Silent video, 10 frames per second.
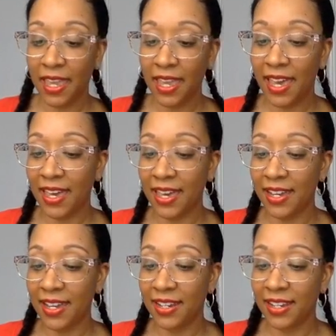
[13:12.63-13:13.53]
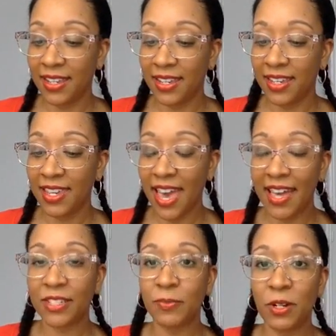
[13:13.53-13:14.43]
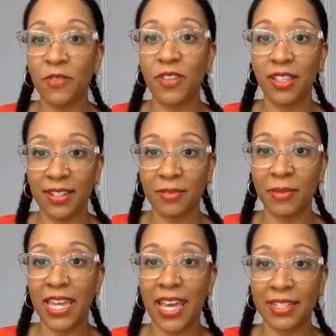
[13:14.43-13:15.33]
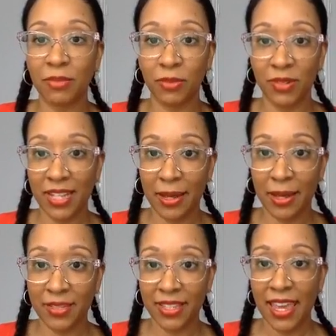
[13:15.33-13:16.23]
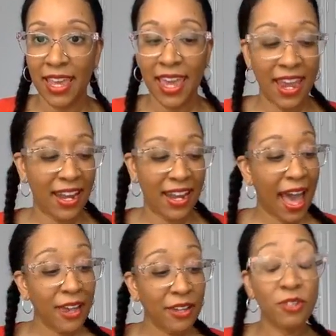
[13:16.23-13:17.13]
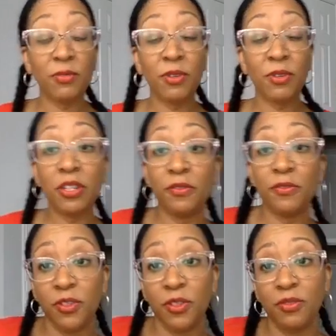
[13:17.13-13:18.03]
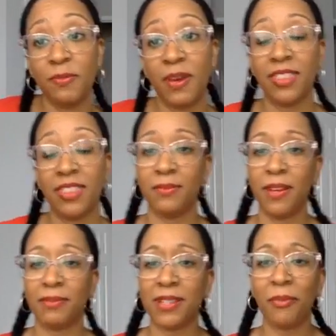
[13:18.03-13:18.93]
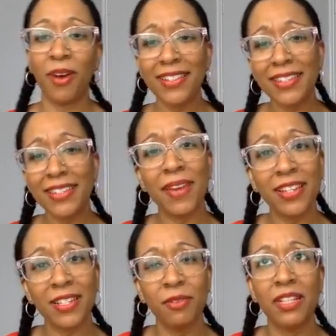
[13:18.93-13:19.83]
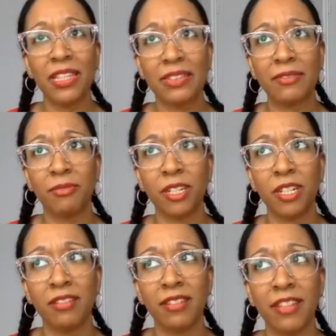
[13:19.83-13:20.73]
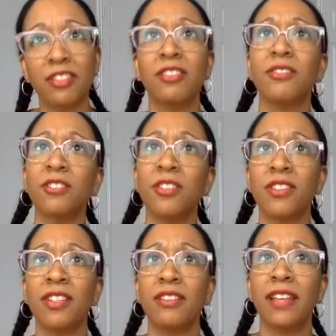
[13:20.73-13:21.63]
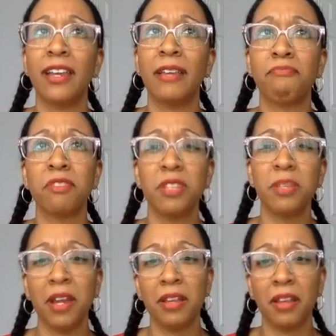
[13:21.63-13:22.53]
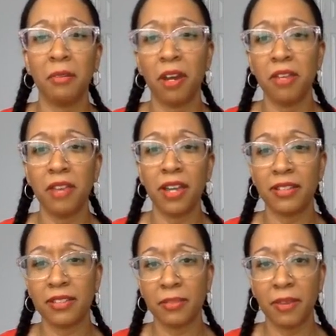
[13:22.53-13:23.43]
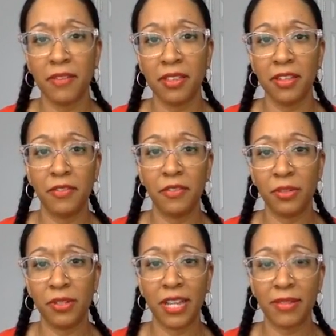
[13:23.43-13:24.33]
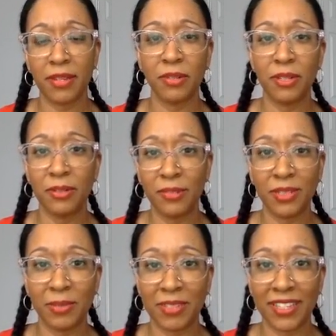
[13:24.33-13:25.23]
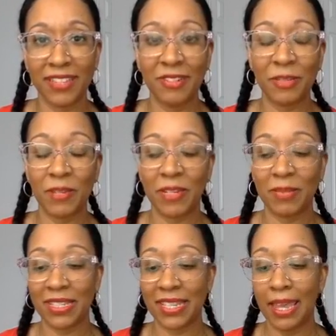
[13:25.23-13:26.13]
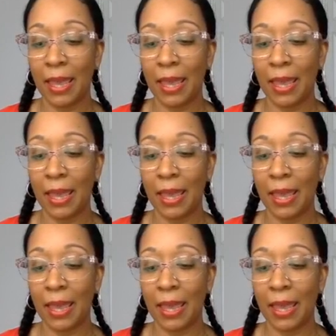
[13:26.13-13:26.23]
And he asked Peter if he loves him. And he asked him 3 times. And I used to be really confused about this. I was like, why do they keep asking if he loves them? You know, like just on the surface level, like just seem kind of like, why are you asking somebody to love you 3 times? Like, what do you want them to say? What do you expect them to say?